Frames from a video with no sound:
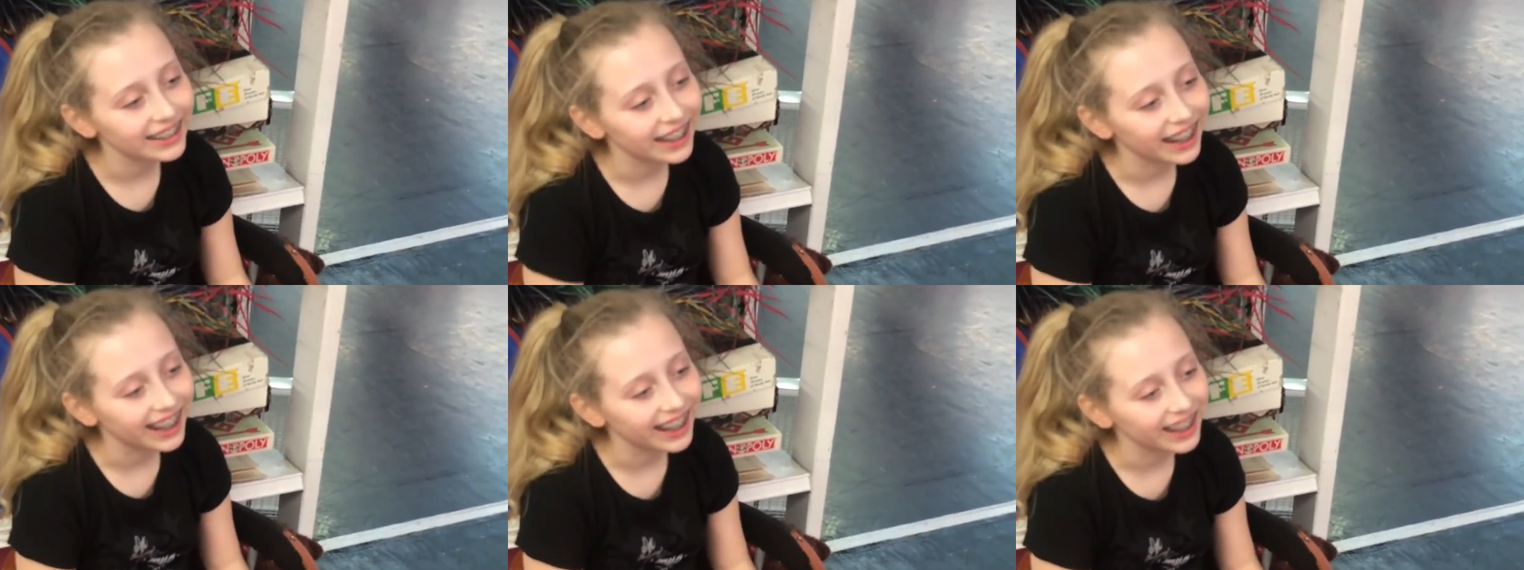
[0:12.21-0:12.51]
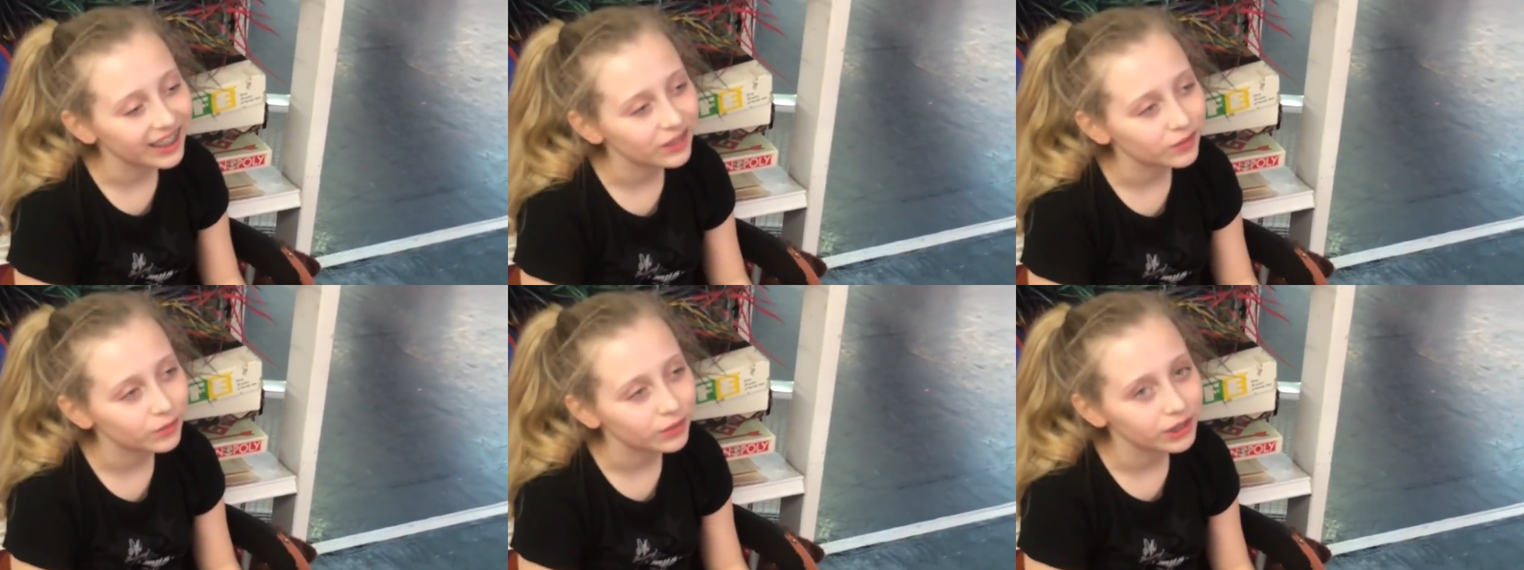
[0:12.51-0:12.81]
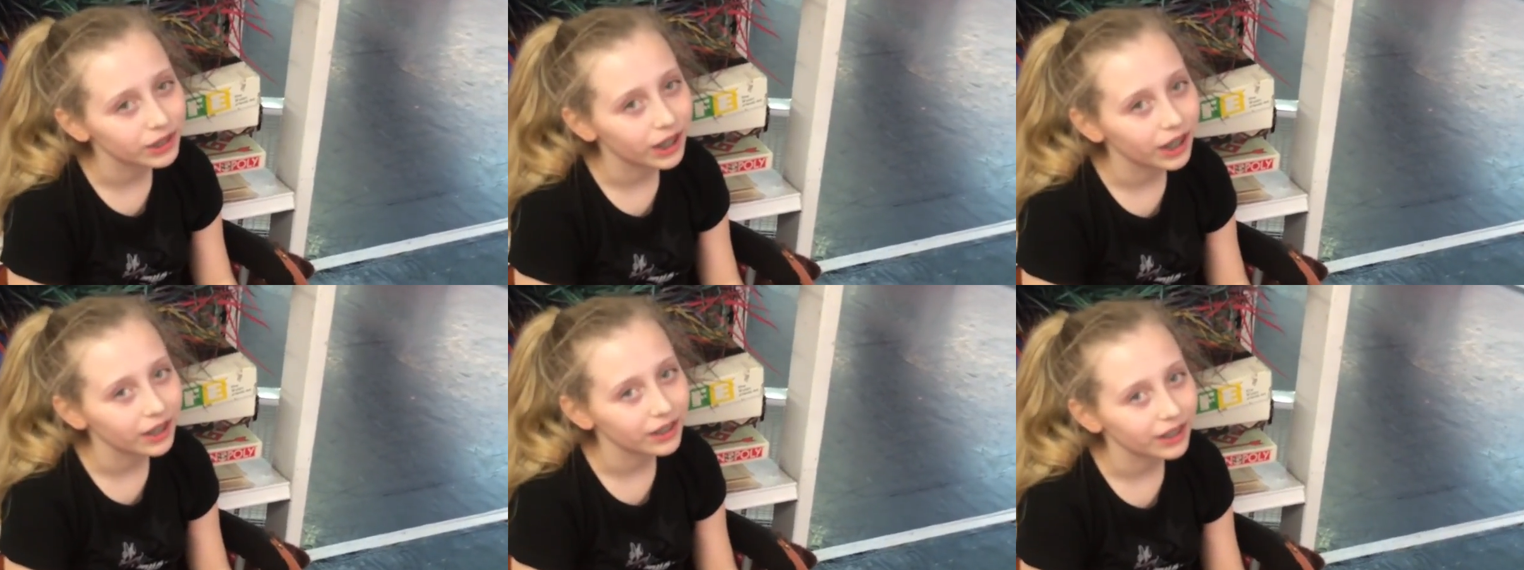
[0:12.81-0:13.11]
of am, but
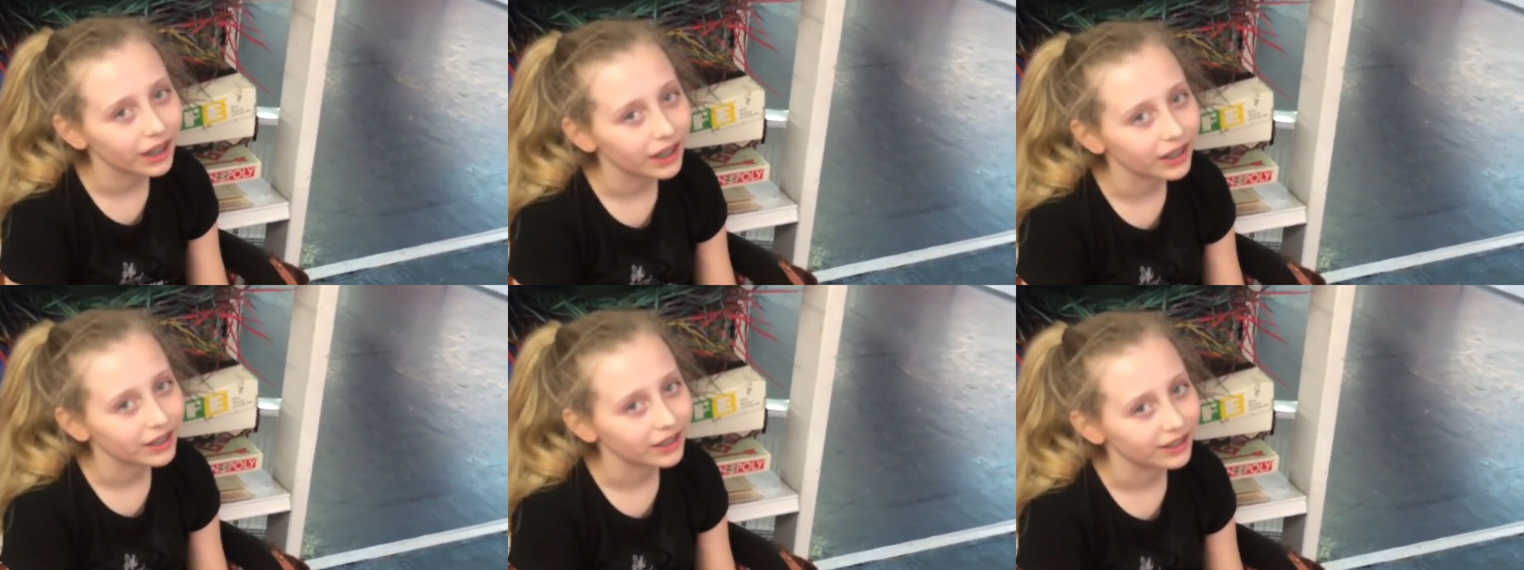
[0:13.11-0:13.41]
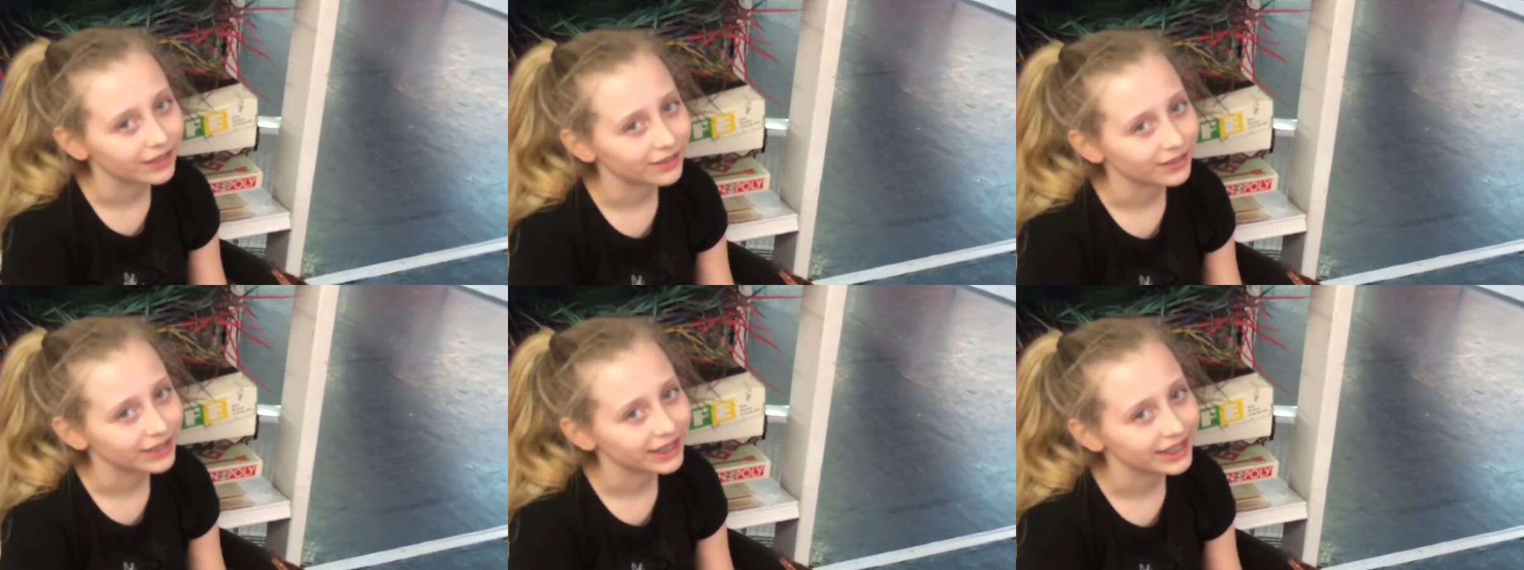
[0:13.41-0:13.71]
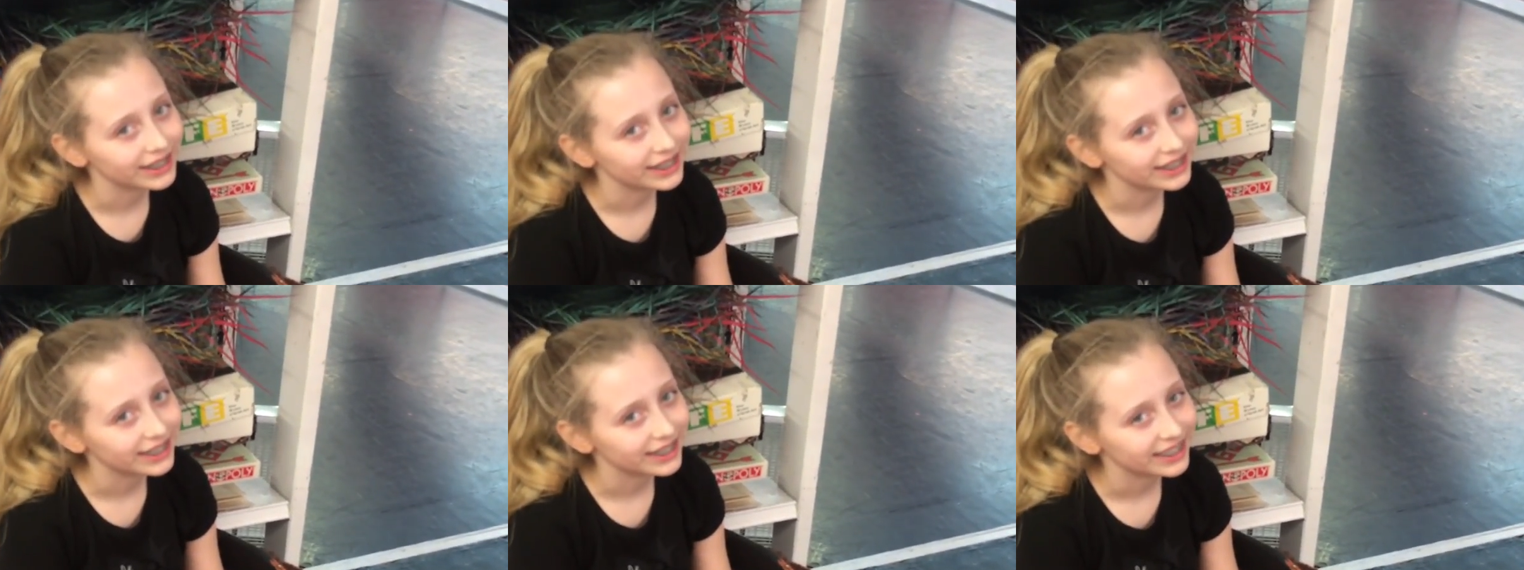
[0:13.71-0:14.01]
not that
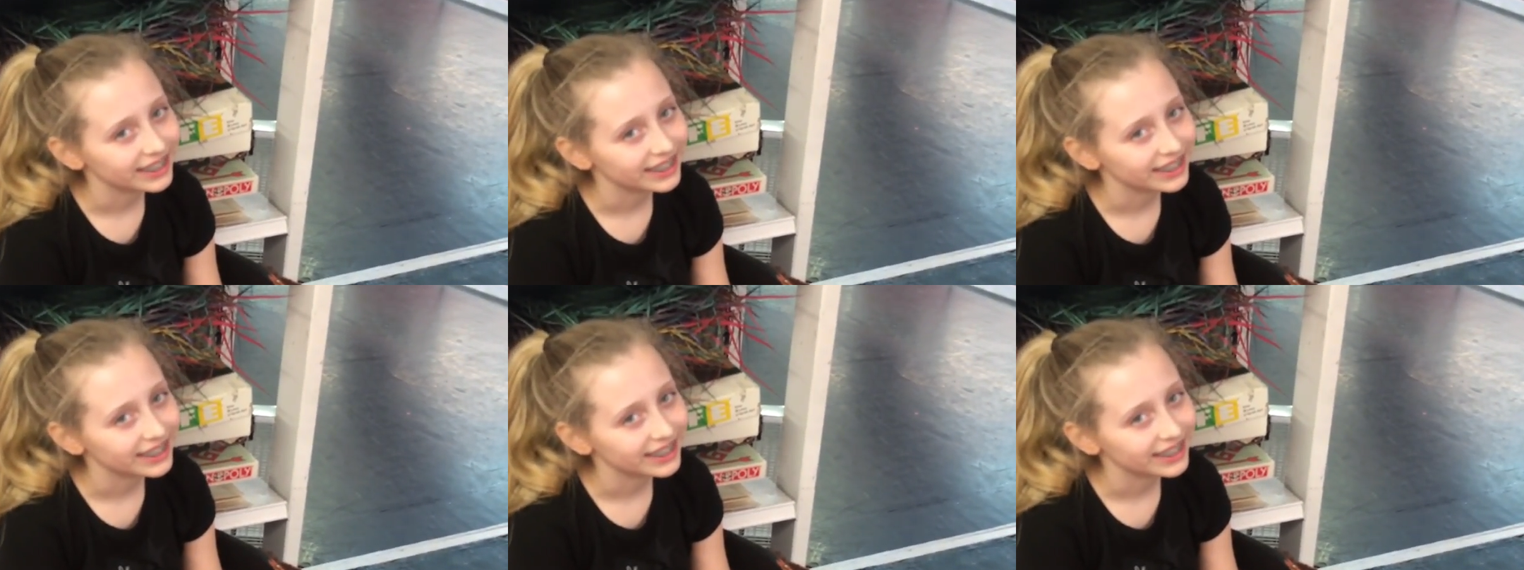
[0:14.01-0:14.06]
nervous.